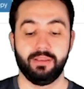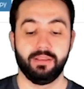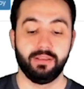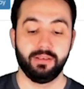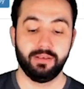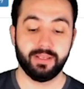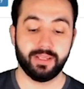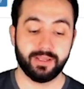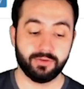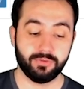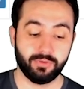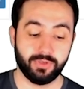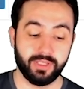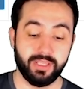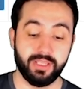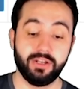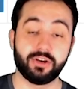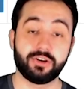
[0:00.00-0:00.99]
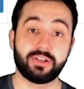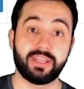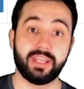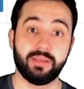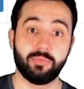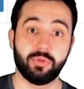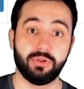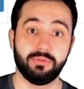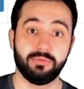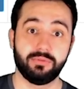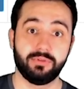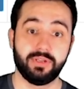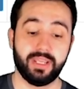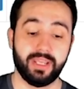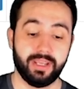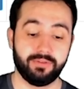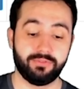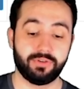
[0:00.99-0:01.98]
Now, in our table,
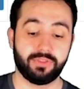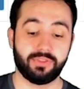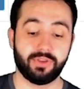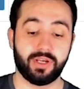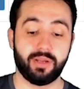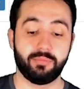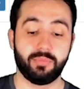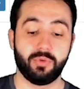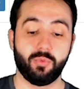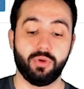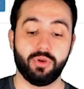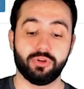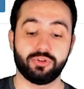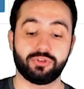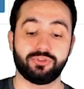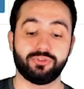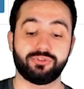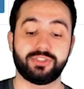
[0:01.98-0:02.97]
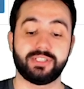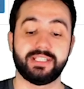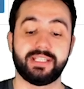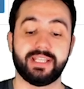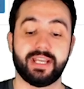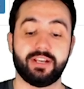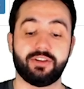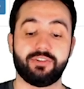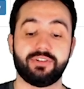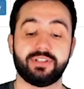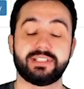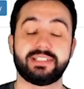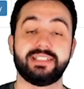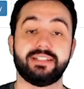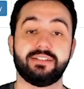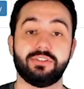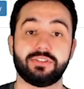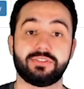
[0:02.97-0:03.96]
every time we'll also see the accuracy
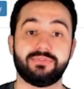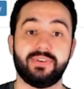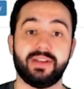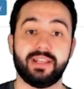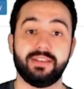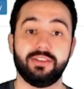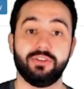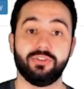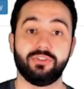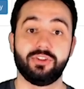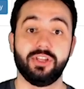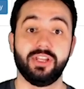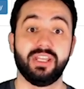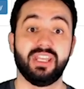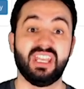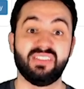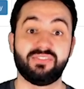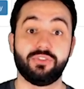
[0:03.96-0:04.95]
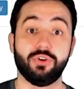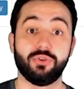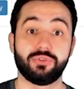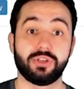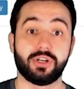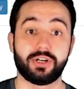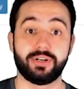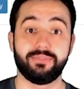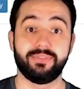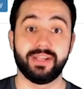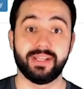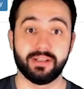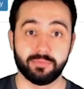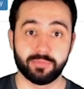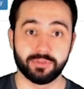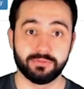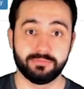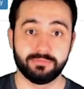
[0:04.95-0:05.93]
and loss values if those are
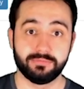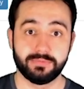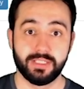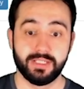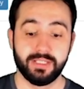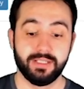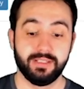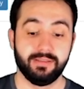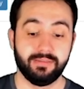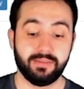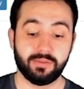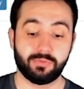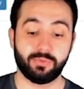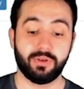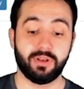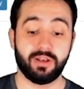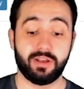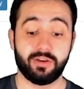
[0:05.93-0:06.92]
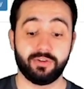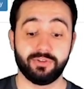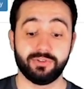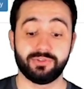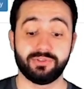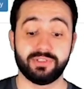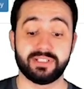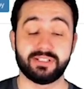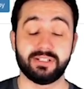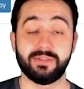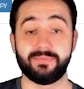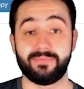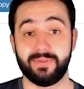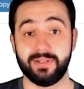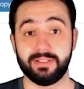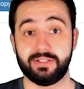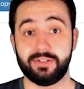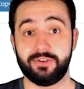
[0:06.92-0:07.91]
available. This will allow you to easily
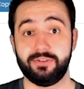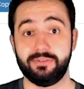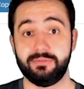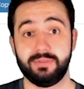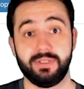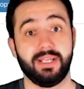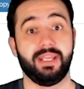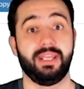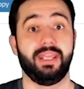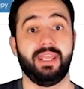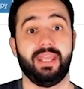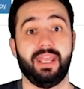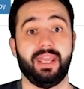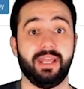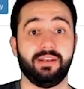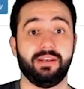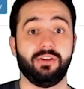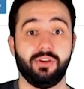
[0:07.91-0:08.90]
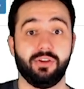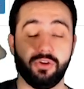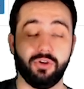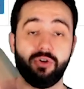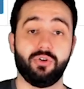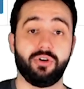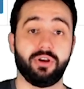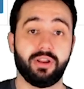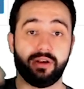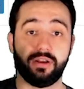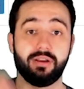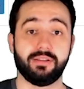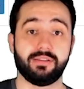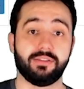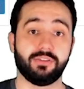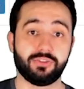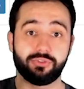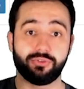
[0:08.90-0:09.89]
filter and
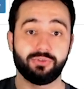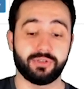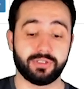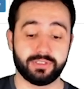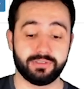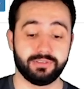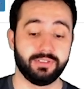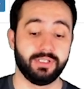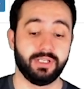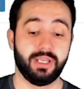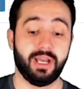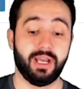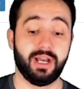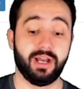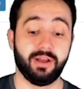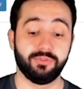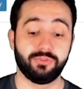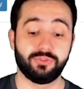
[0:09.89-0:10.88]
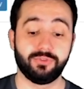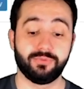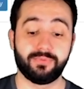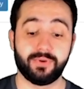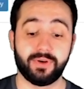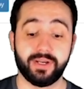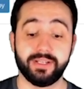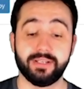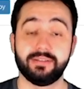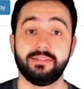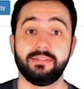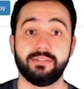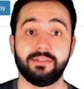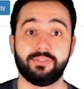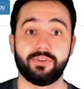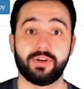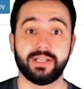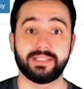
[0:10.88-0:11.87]
organize and sort to find
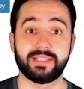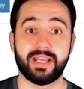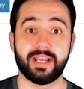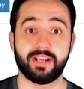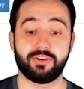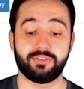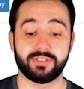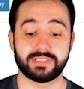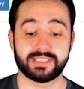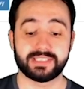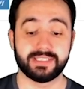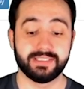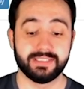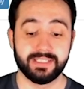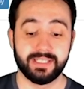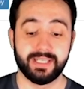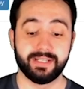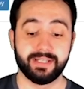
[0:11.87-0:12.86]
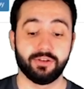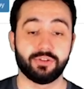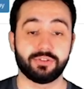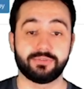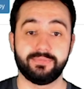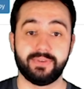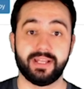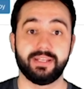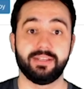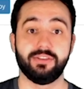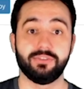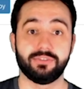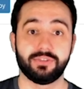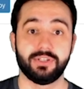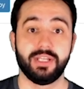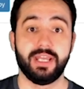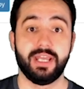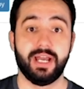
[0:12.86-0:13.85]
the right accuracy and loss
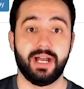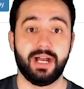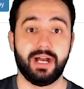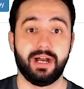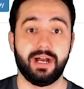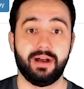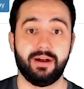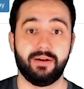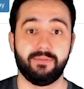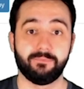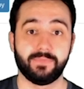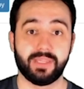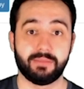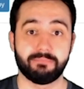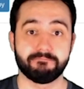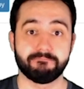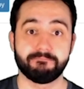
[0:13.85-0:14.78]
values that